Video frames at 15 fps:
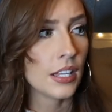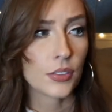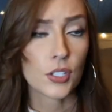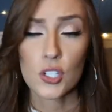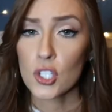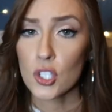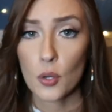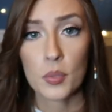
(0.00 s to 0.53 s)

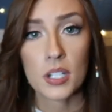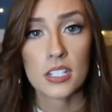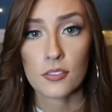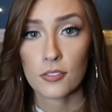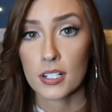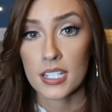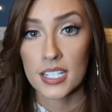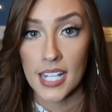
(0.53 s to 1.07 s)
There's so many
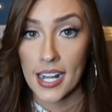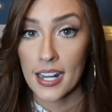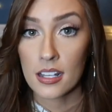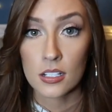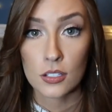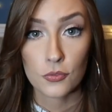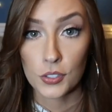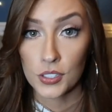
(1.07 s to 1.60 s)
different
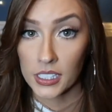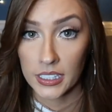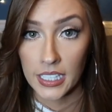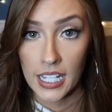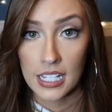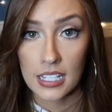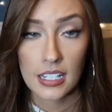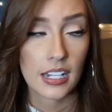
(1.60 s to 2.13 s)
settings for the
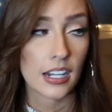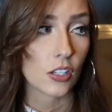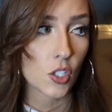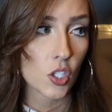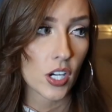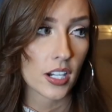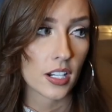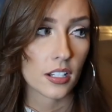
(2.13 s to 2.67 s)
light, and I'll
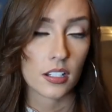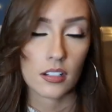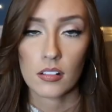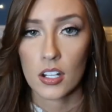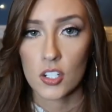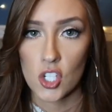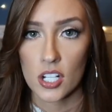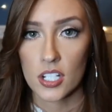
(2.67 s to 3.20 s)
try to
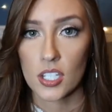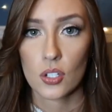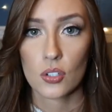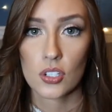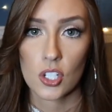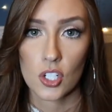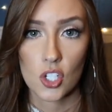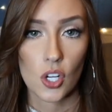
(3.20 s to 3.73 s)
adjust
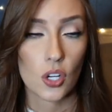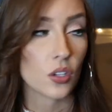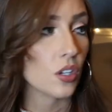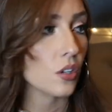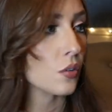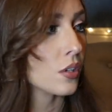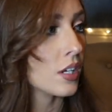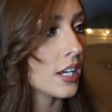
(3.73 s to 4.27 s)
those to show
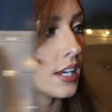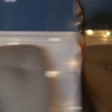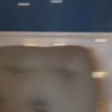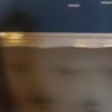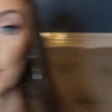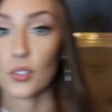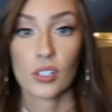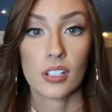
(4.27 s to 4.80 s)
you. Yeah, I
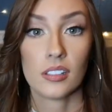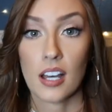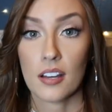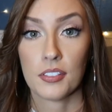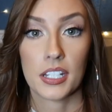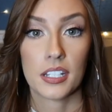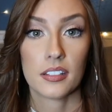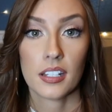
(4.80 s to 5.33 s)
absolutely
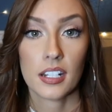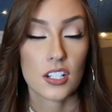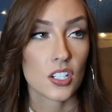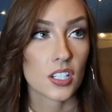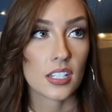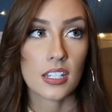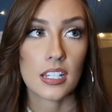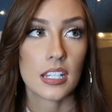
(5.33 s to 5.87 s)
love it. It
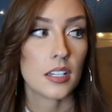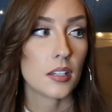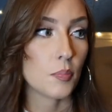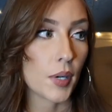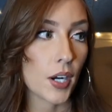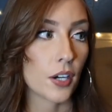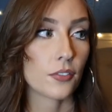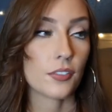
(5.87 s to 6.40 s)
is the
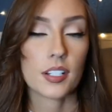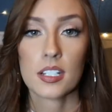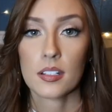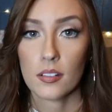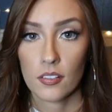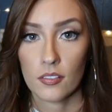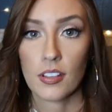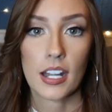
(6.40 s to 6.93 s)
perfect
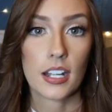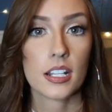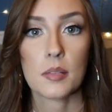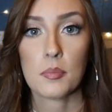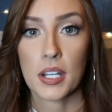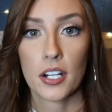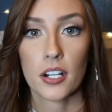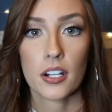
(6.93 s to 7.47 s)
vanity
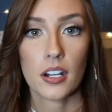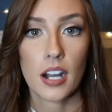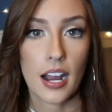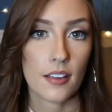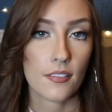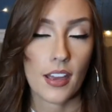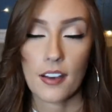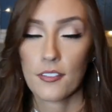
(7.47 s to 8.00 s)
mirror
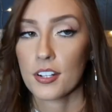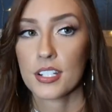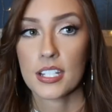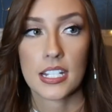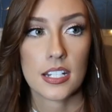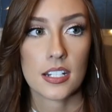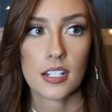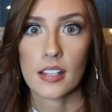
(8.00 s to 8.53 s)
I've ever
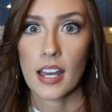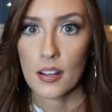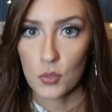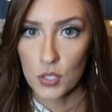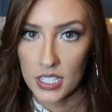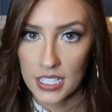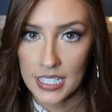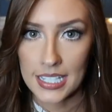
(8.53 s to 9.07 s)
seen, and that
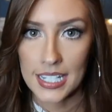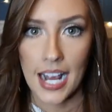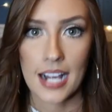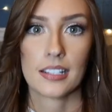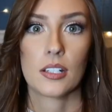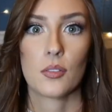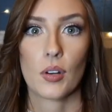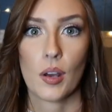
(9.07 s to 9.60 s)
was
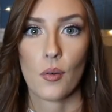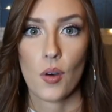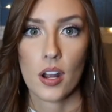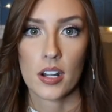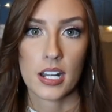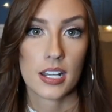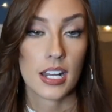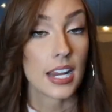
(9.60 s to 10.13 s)
exactly what I
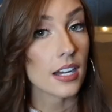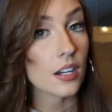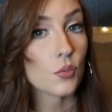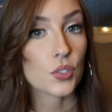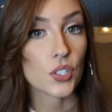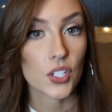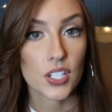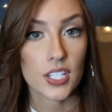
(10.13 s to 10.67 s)
wanted. And it
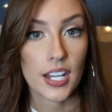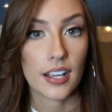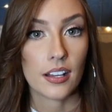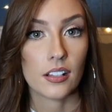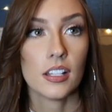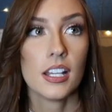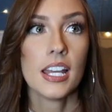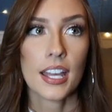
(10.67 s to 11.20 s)
was on
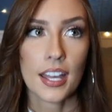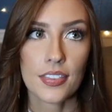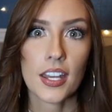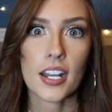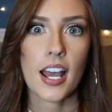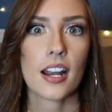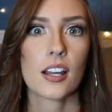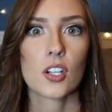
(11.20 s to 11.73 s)
sale, and
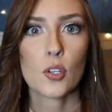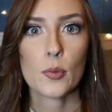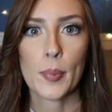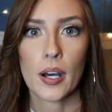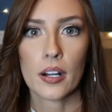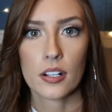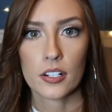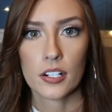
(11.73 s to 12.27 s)
then had a
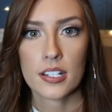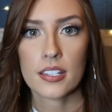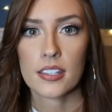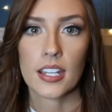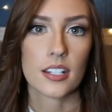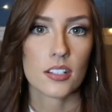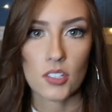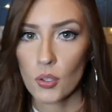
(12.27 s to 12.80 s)
coupon underneath
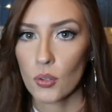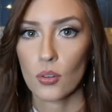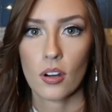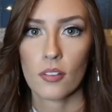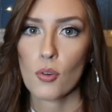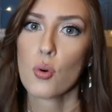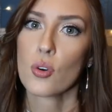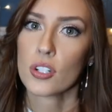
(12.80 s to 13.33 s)
it, so
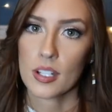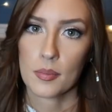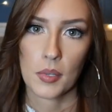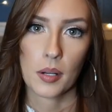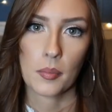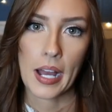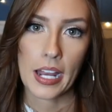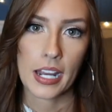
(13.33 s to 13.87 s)
of course I'm
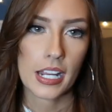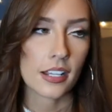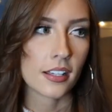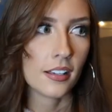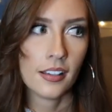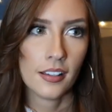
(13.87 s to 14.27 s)
gonna buy it.